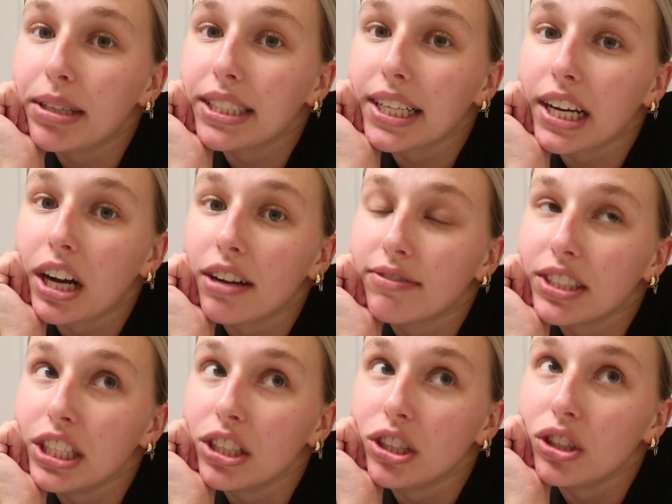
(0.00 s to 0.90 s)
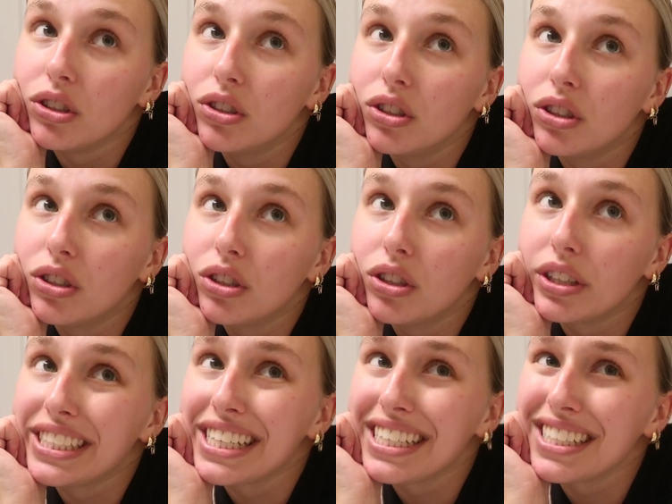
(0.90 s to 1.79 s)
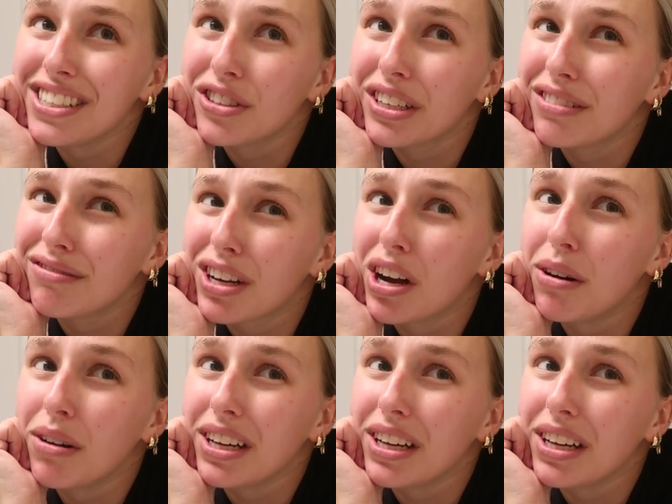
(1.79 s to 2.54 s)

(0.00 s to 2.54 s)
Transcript: doesn't get off till he said he'll come,